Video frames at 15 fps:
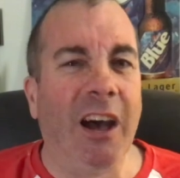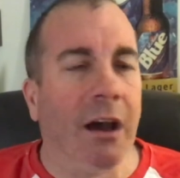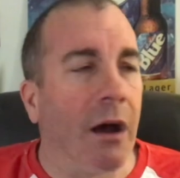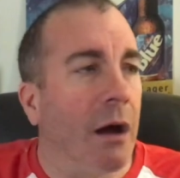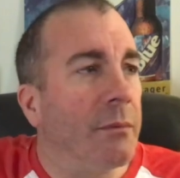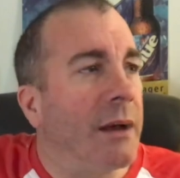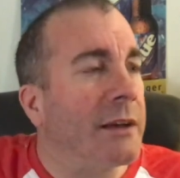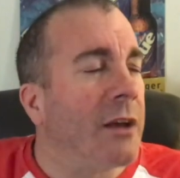
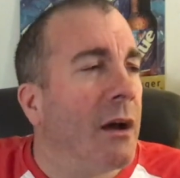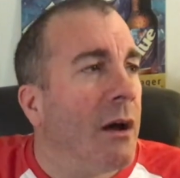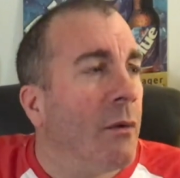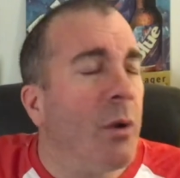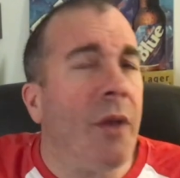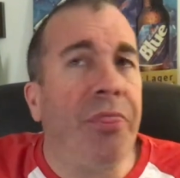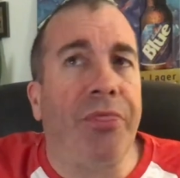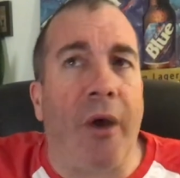I'm like,
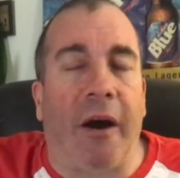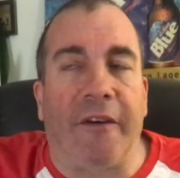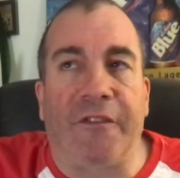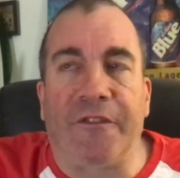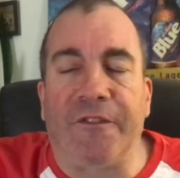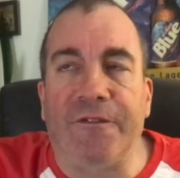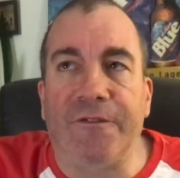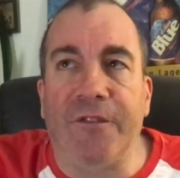what the
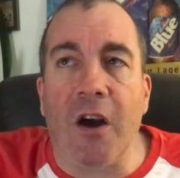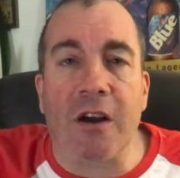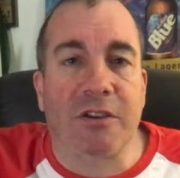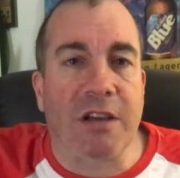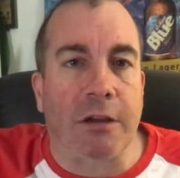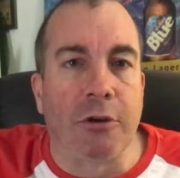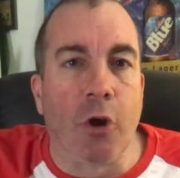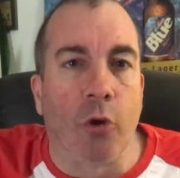fuck?
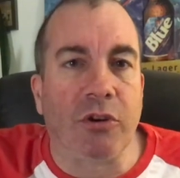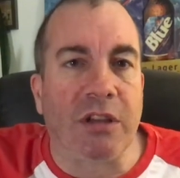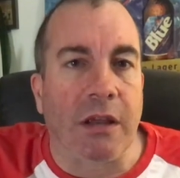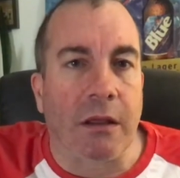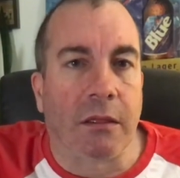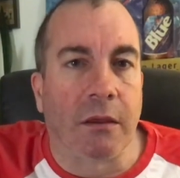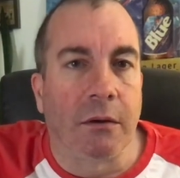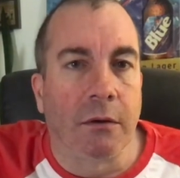She had no
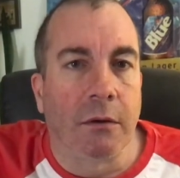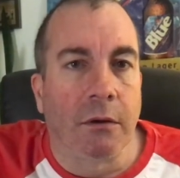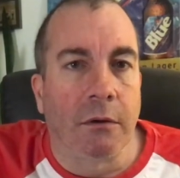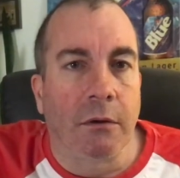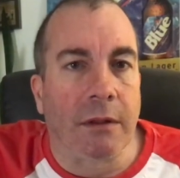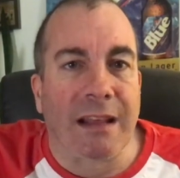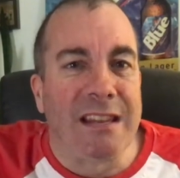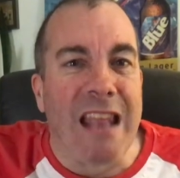teeth.
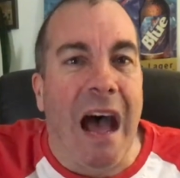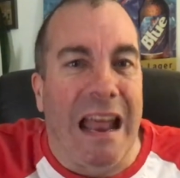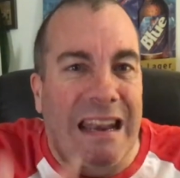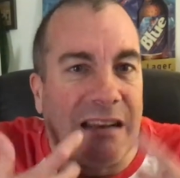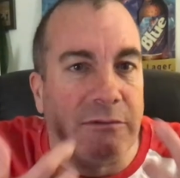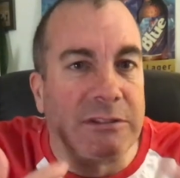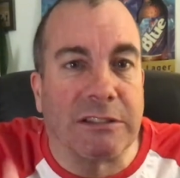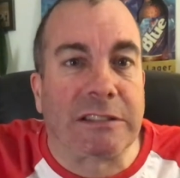Like none.
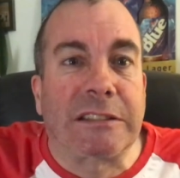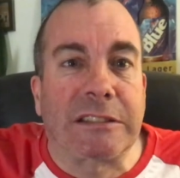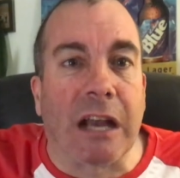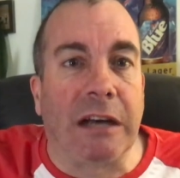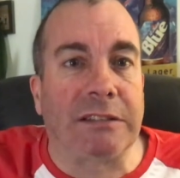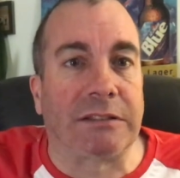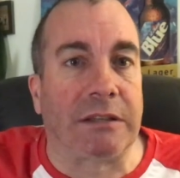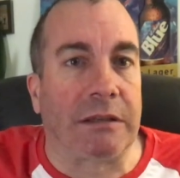It was
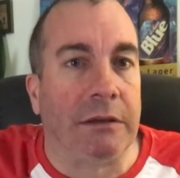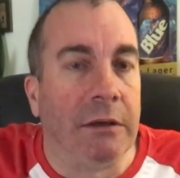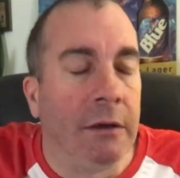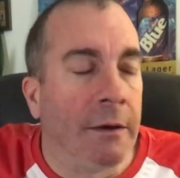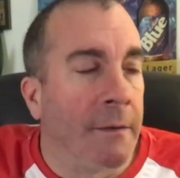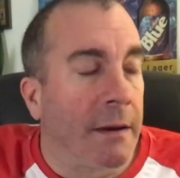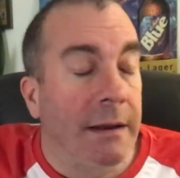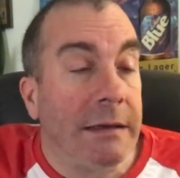disgusting.
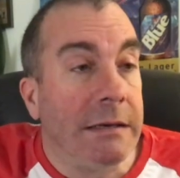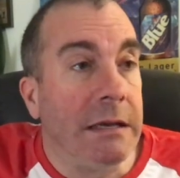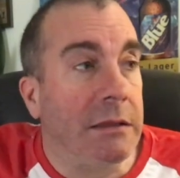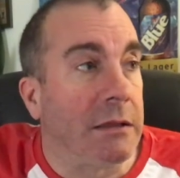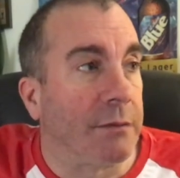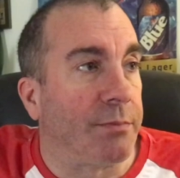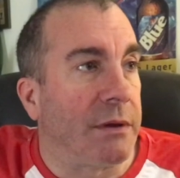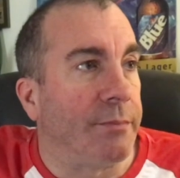I hate
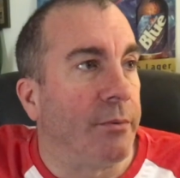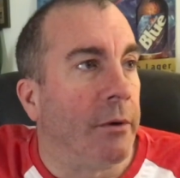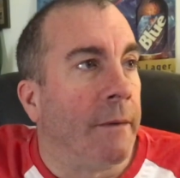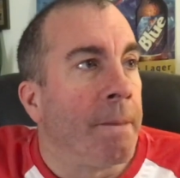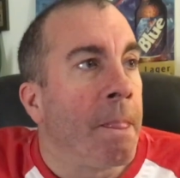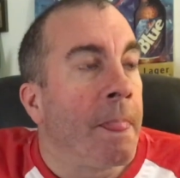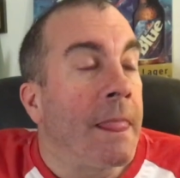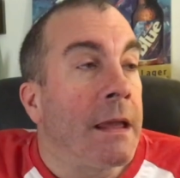these people.
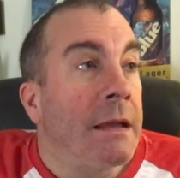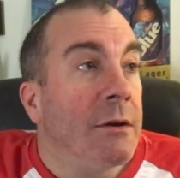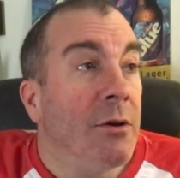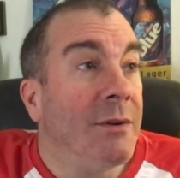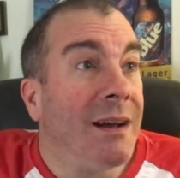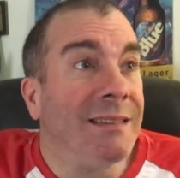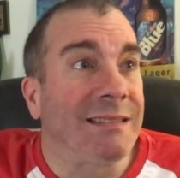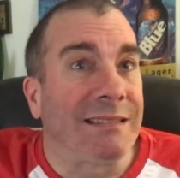Who
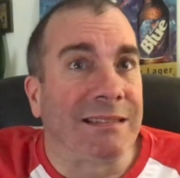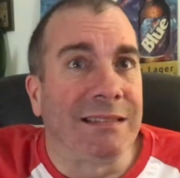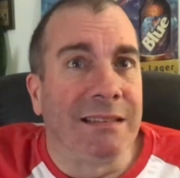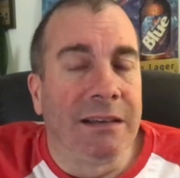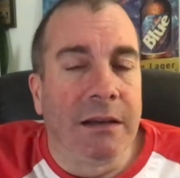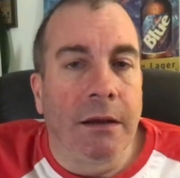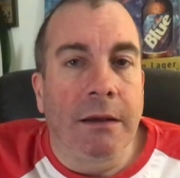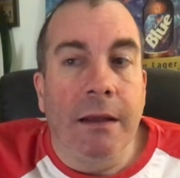doesn't?
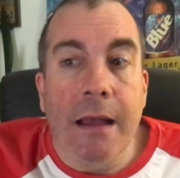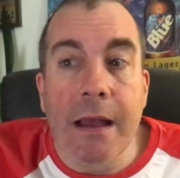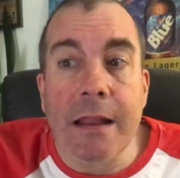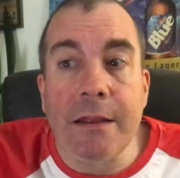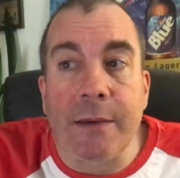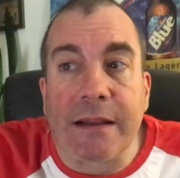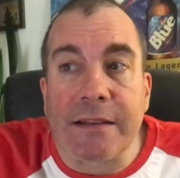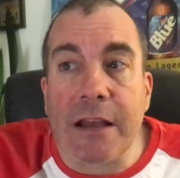
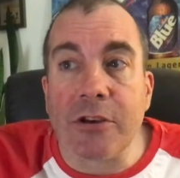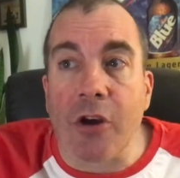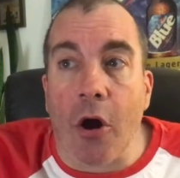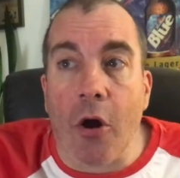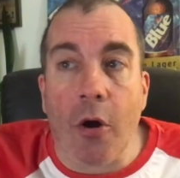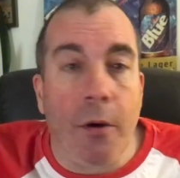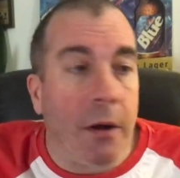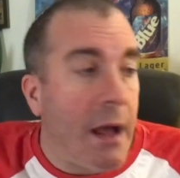Anyways, I
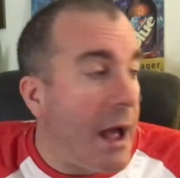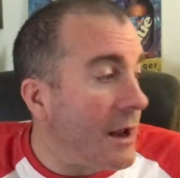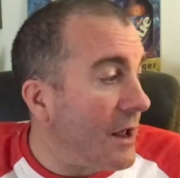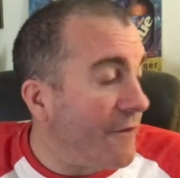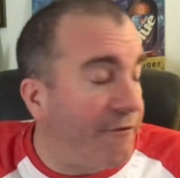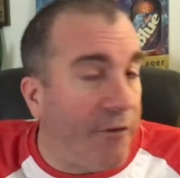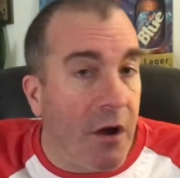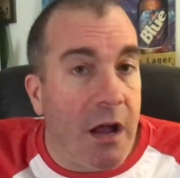go and I
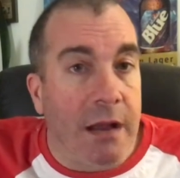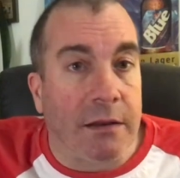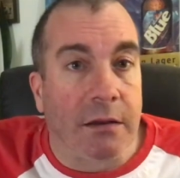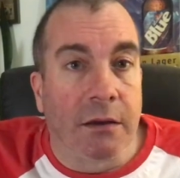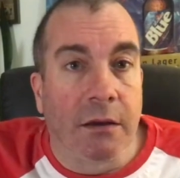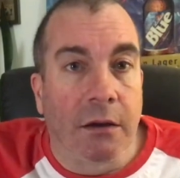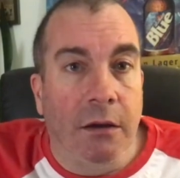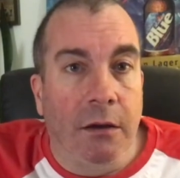find
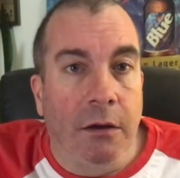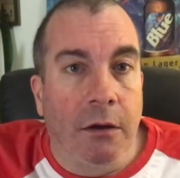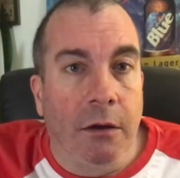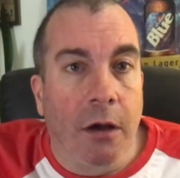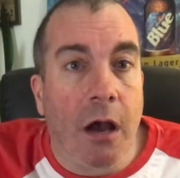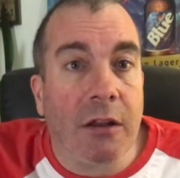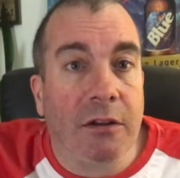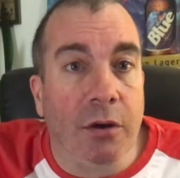
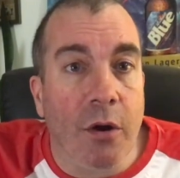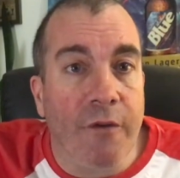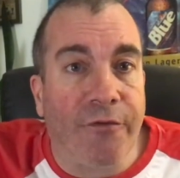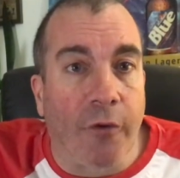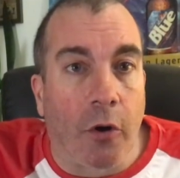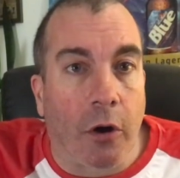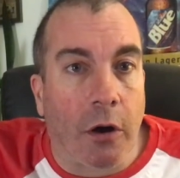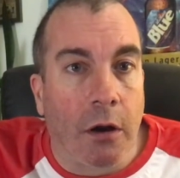a
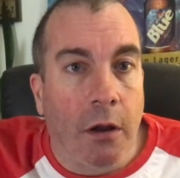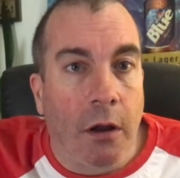2-4